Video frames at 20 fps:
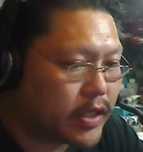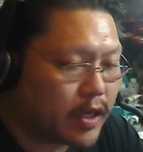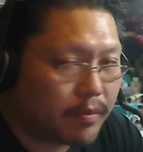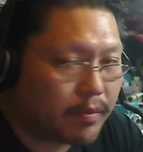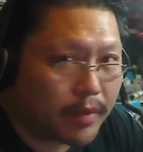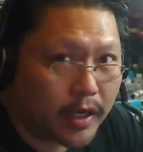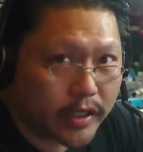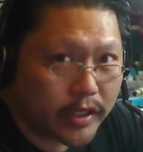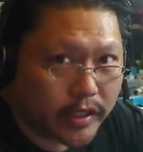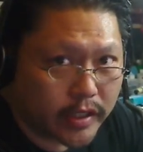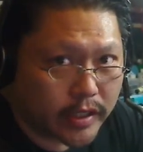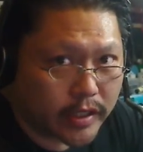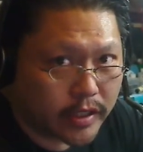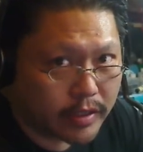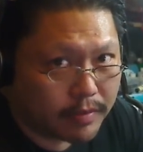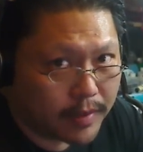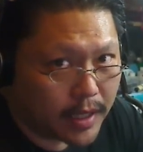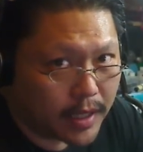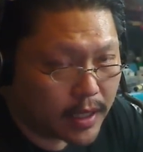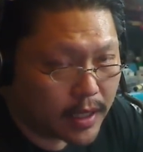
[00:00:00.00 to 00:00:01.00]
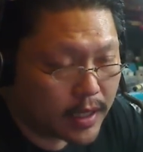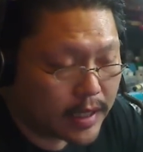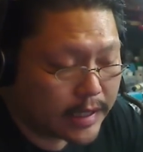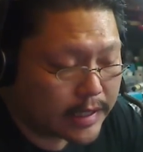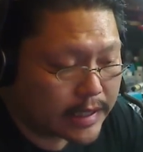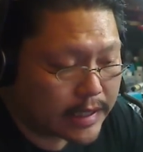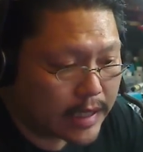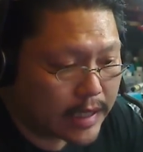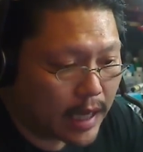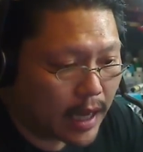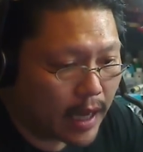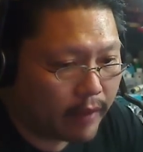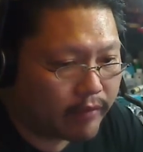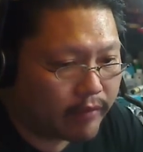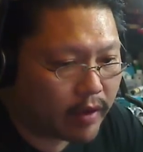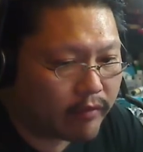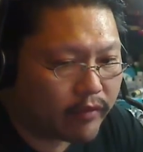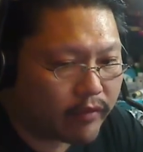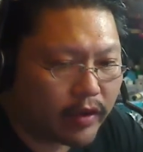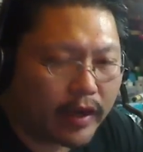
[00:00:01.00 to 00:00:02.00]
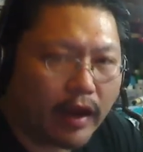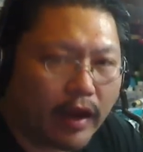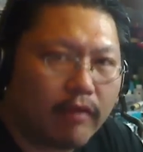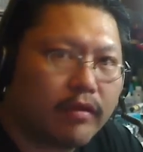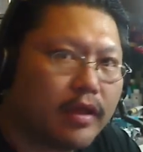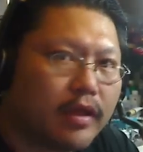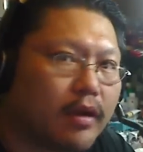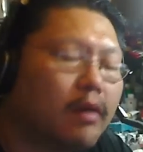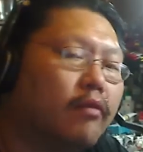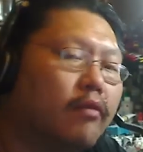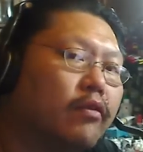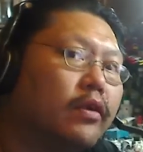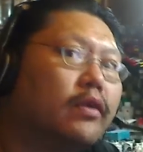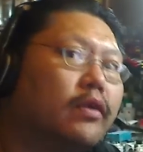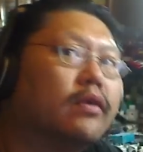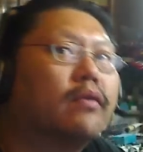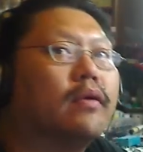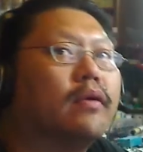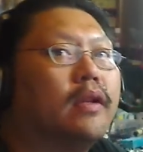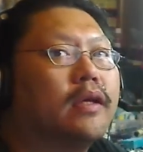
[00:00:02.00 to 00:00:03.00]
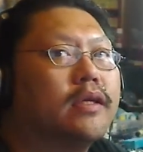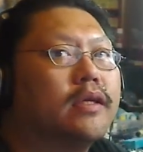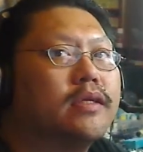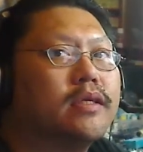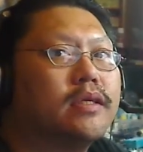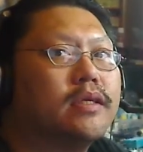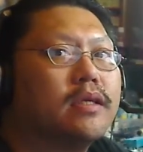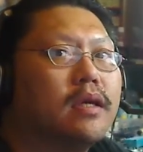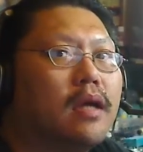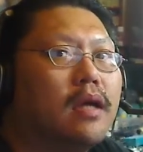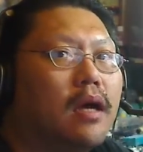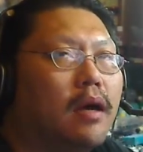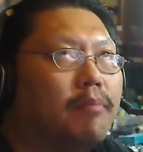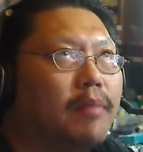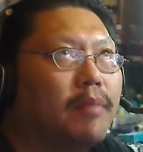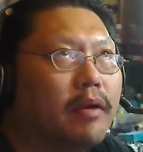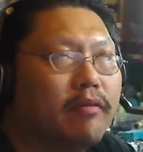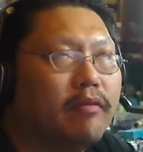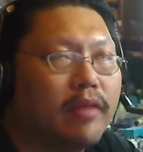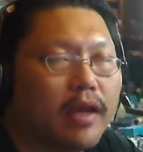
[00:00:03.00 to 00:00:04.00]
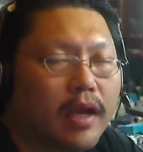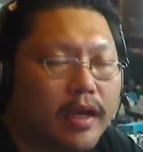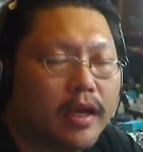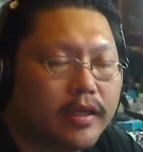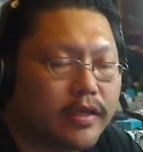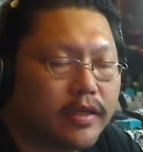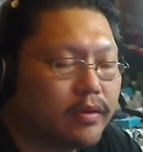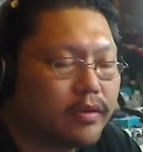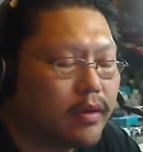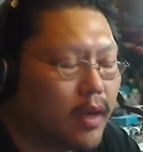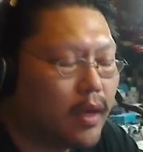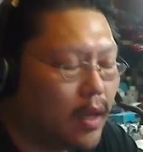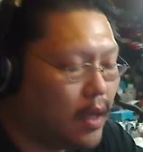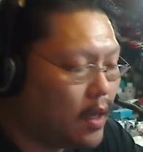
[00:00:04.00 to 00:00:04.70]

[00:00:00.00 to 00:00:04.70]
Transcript: airbrushes is because I've converted everything over to acrylics. Everything I do,